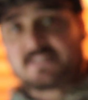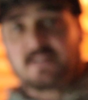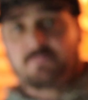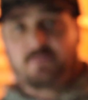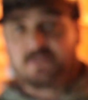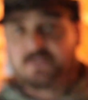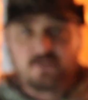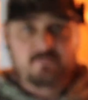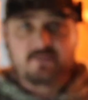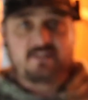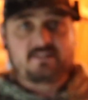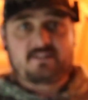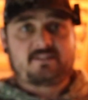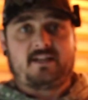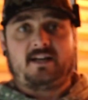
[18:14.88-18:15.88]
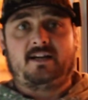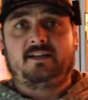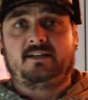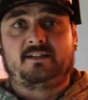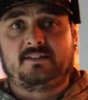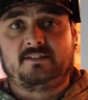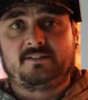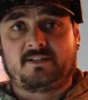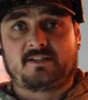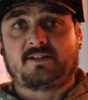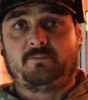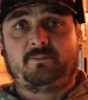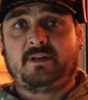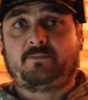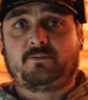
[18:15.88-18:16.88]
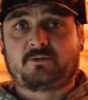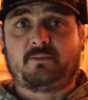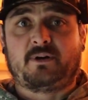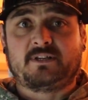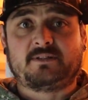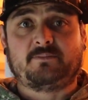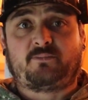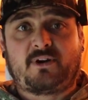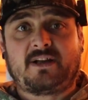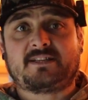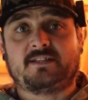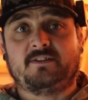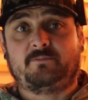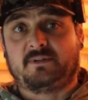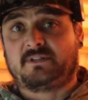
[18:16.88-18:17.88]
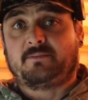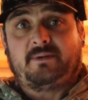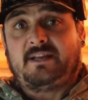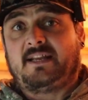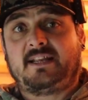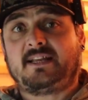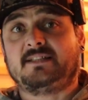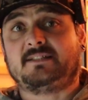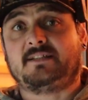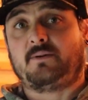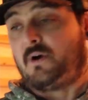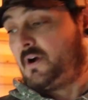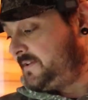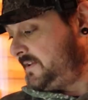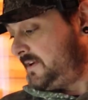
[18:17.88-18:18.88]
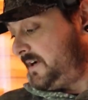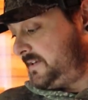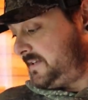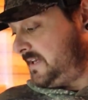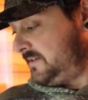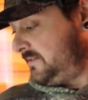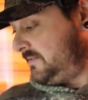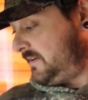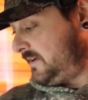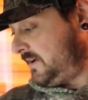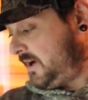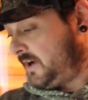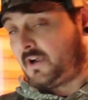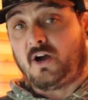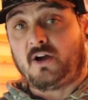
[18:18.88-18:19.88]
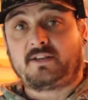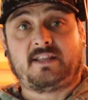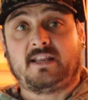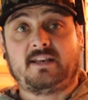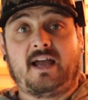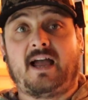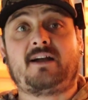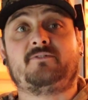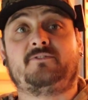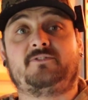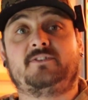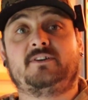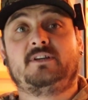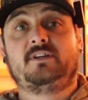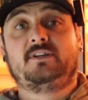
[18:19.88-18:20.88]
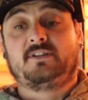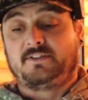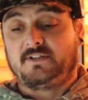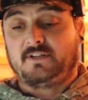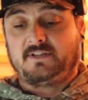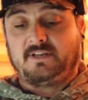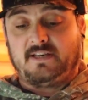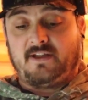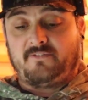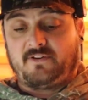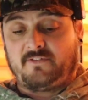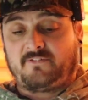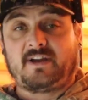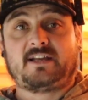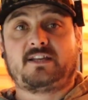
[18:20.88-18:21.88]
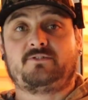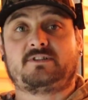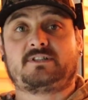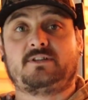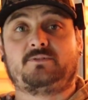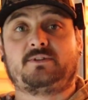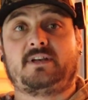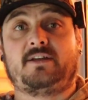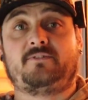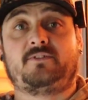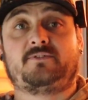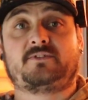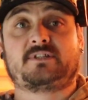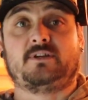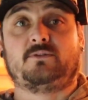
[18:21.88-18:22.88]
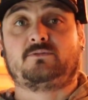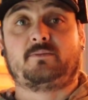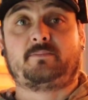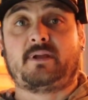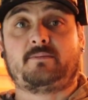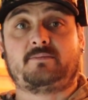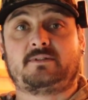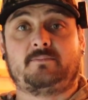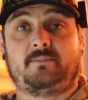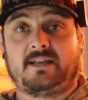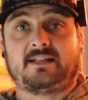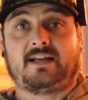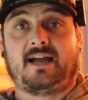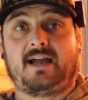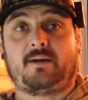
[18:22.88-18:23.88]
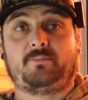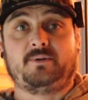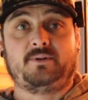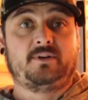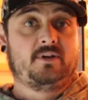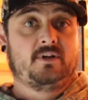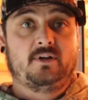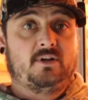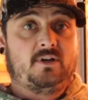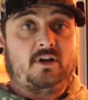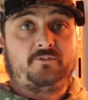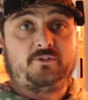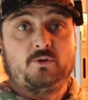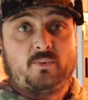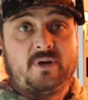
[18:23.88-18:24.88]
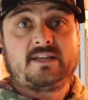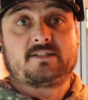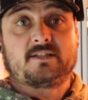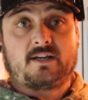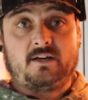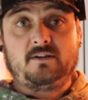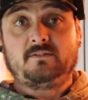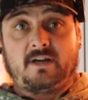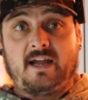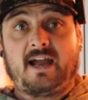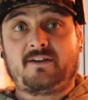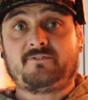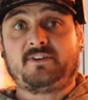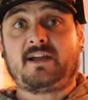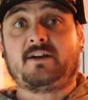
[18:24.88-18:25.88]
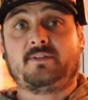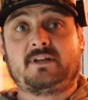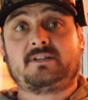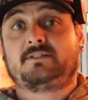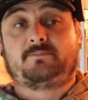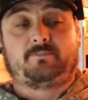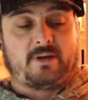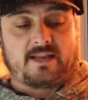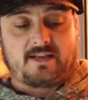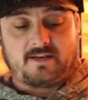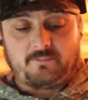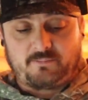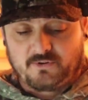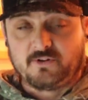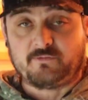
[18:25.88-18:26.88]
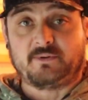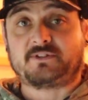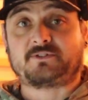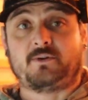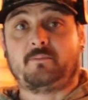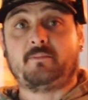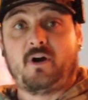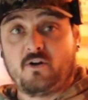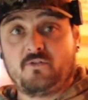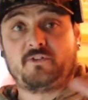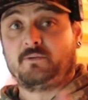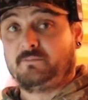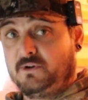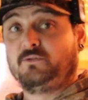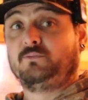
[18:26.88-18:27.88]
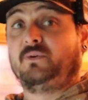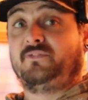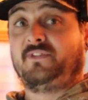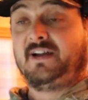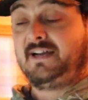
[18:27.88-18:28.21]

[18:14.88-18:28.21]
I said, by no means is that, to some people's minds, impressive, but to me it is. I didn't have the level of accuracy or the level of skill to be able to make that happen a few weeks ago. I have now. That's blatant improvement, so I'm over the moon with